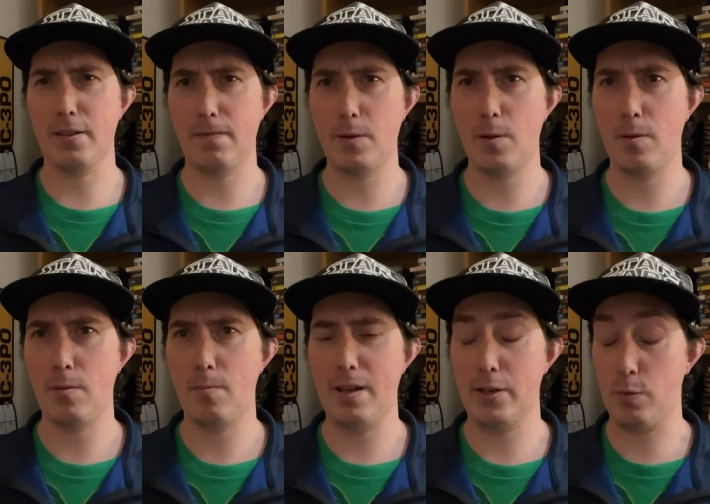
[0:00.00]

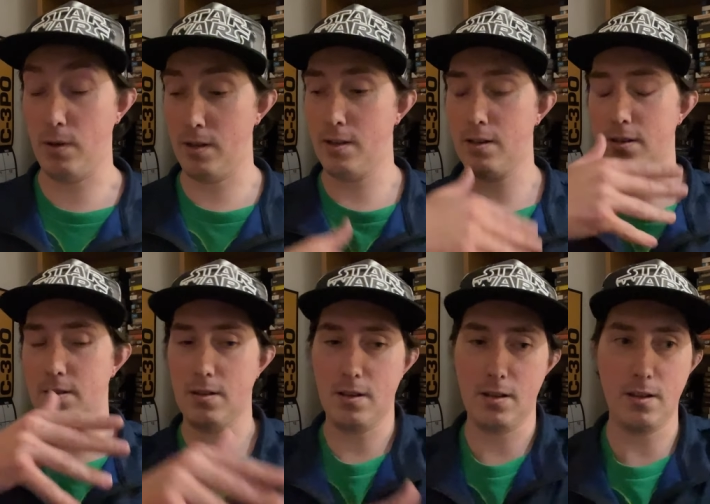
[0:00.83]
film as well as
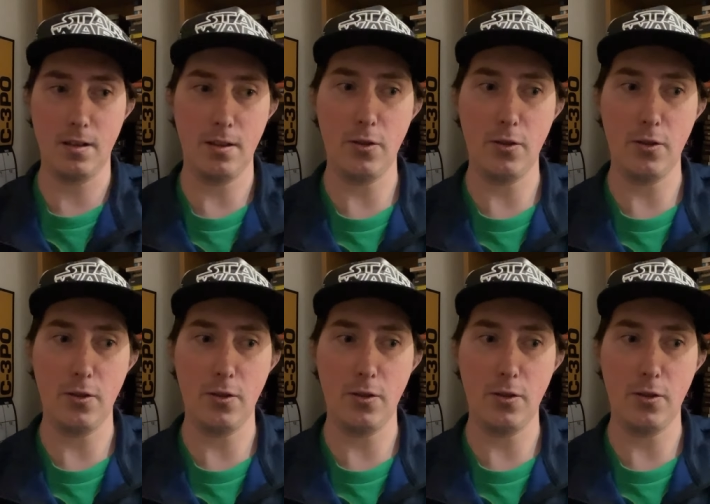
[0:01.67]
uh,